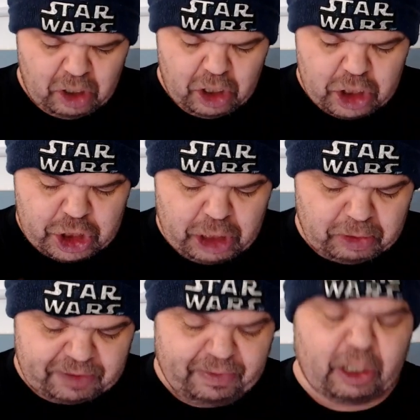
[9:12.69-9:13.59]
She
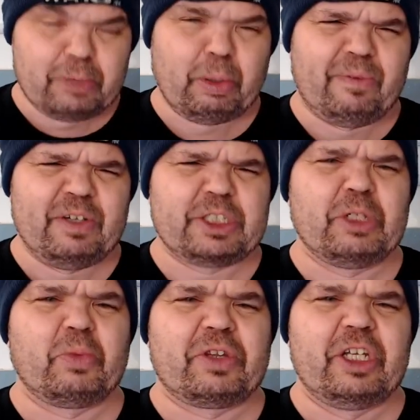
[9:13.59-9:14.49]
was very proficient
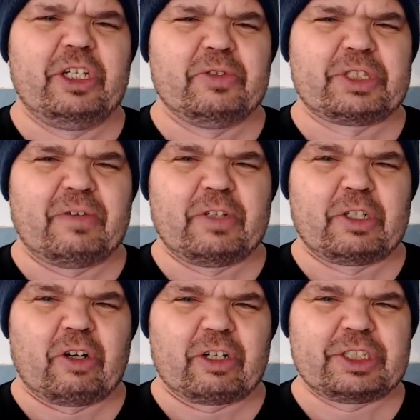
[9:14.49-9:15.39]
with the use of the
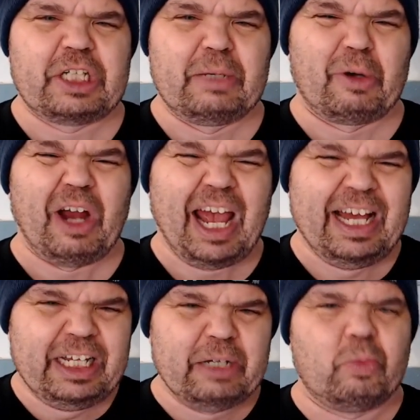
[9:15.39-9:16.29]
Darksaber,
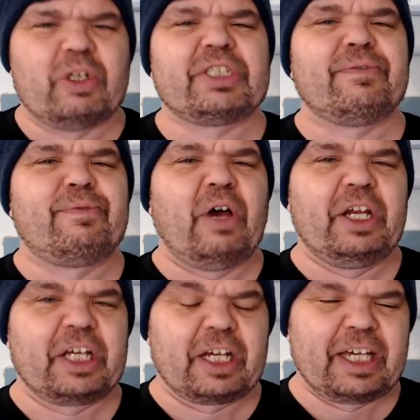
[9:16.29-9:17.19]
and it wasn't
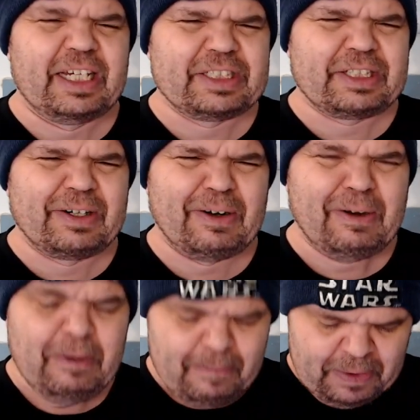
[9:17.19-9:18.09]
fighting against her.
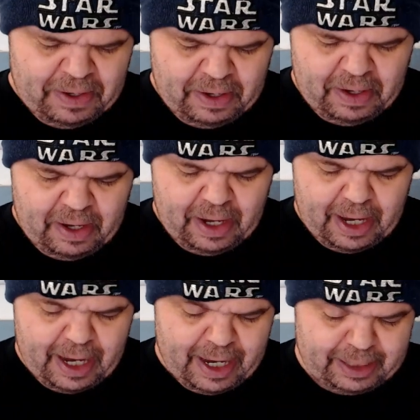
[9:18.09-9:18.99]

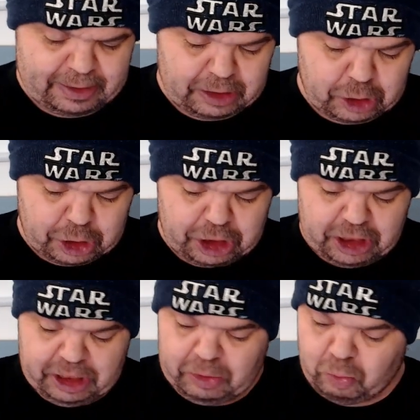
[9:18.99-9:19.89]
And
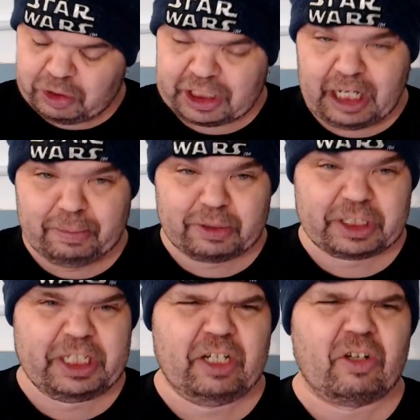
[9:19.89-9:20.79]
she was able to
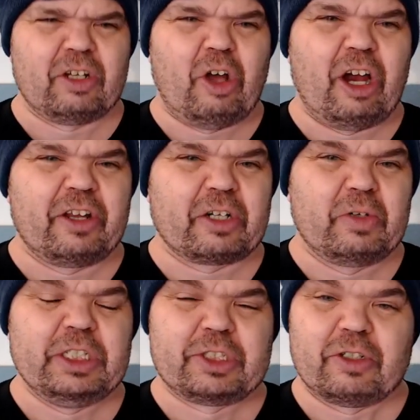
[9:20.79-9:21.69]
kill a lot of the
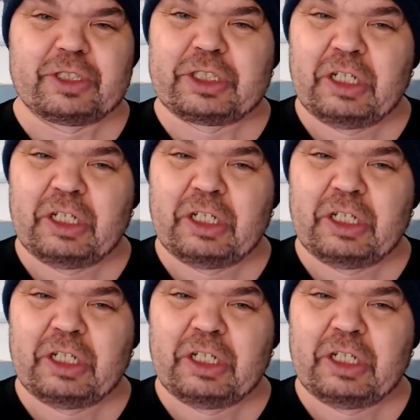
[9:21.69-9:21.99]
creatures.